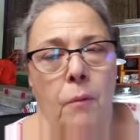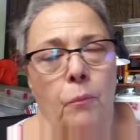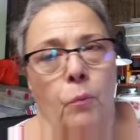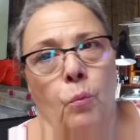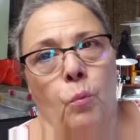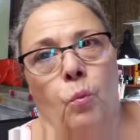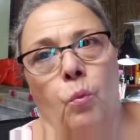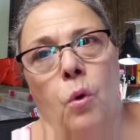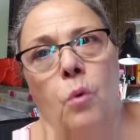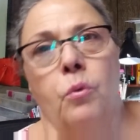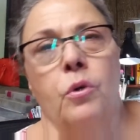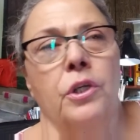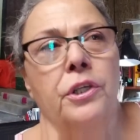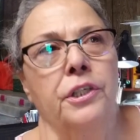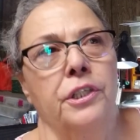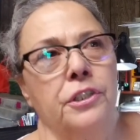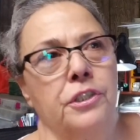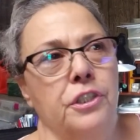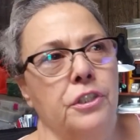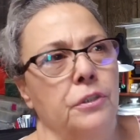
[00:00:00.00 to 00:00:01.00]
what we're going
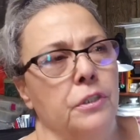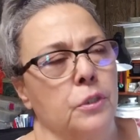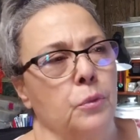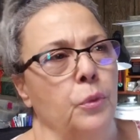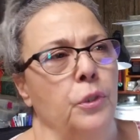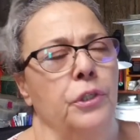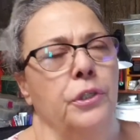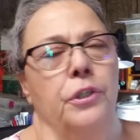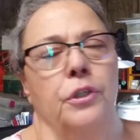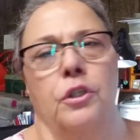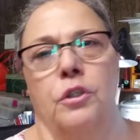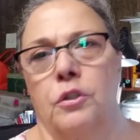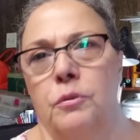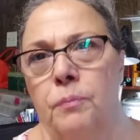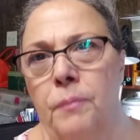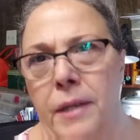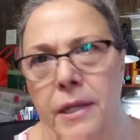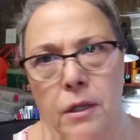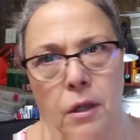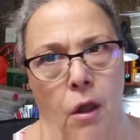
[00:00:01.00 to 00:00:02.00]
to do is we're going to just
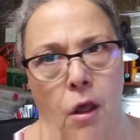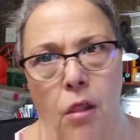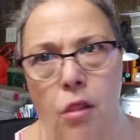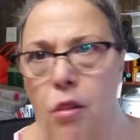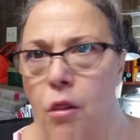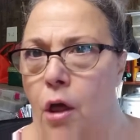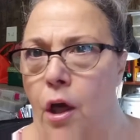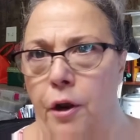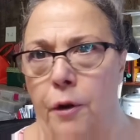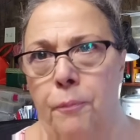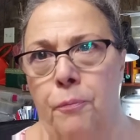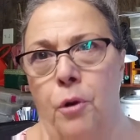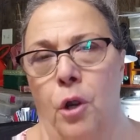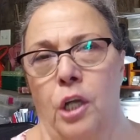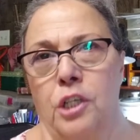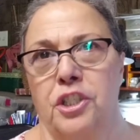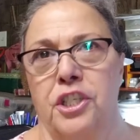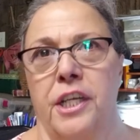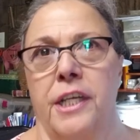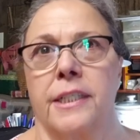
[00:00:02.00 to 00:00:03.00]
make a lot of
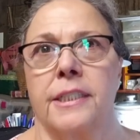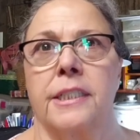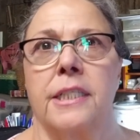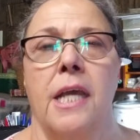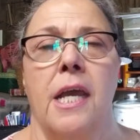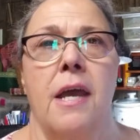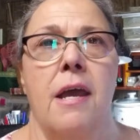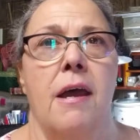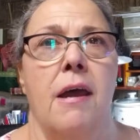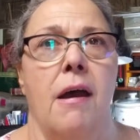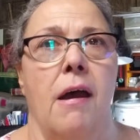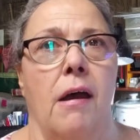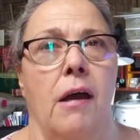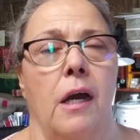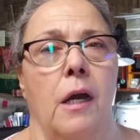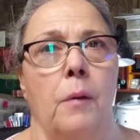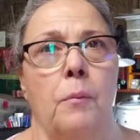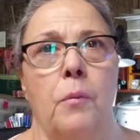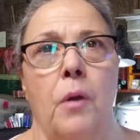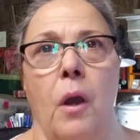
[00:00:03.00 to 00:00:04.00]
projects.
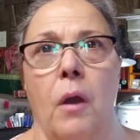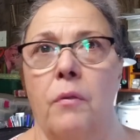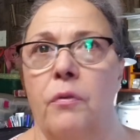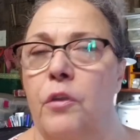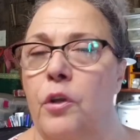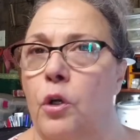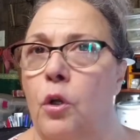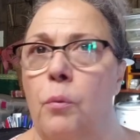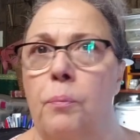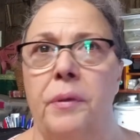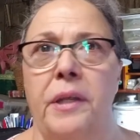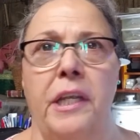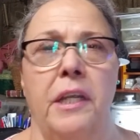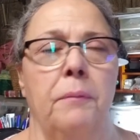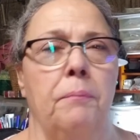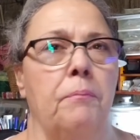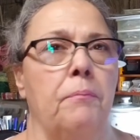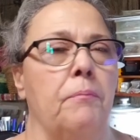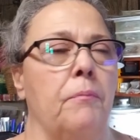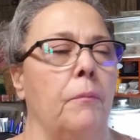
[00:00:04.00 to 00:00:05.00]
There will be
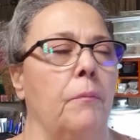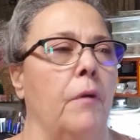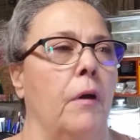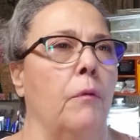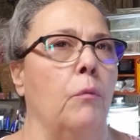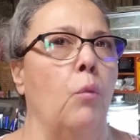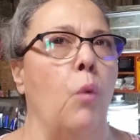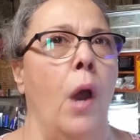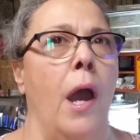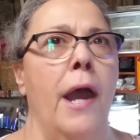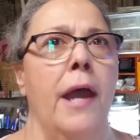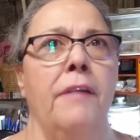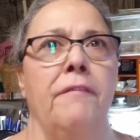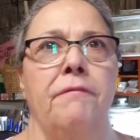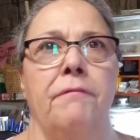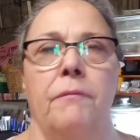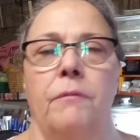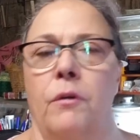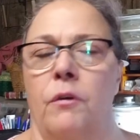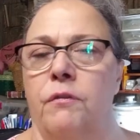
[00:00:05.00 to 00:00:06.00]
a wide
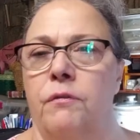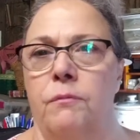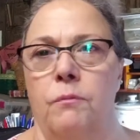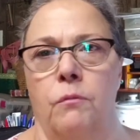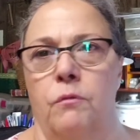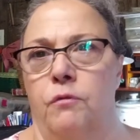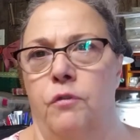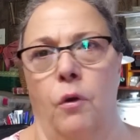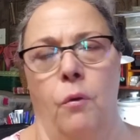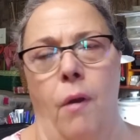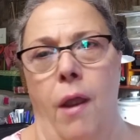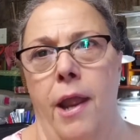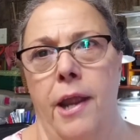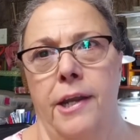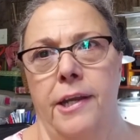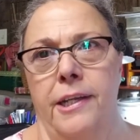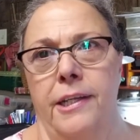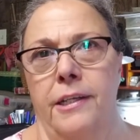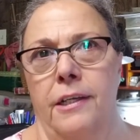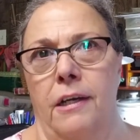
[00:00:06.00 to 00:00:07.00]

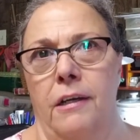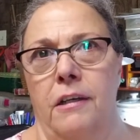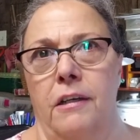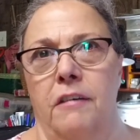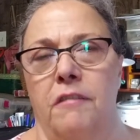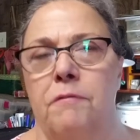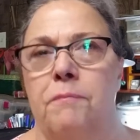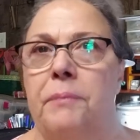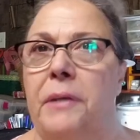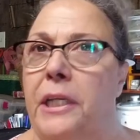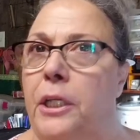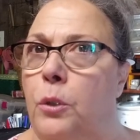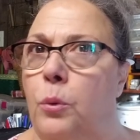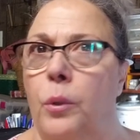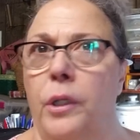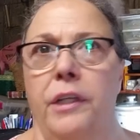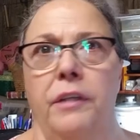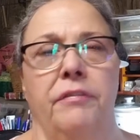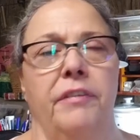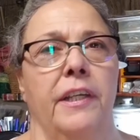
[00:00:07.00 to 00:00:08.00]
variety of bead
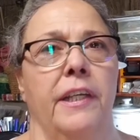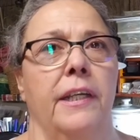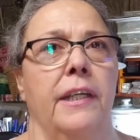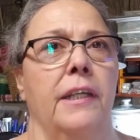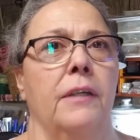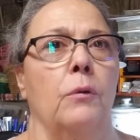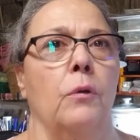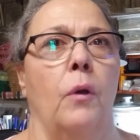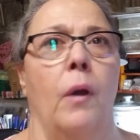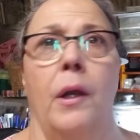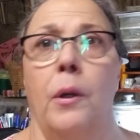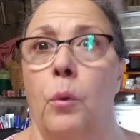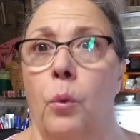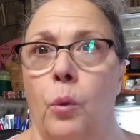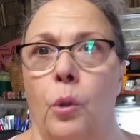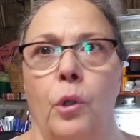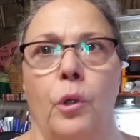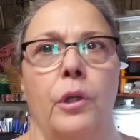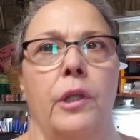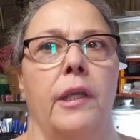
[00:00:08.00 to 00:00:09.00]
weaving, wire
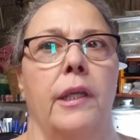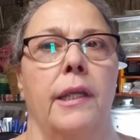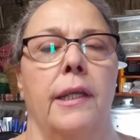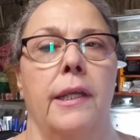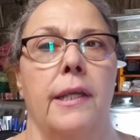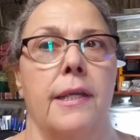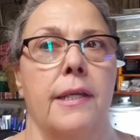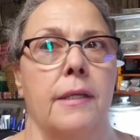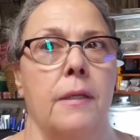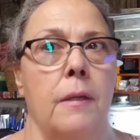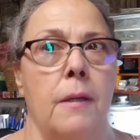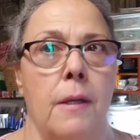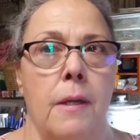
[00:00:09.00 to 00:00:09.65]
working,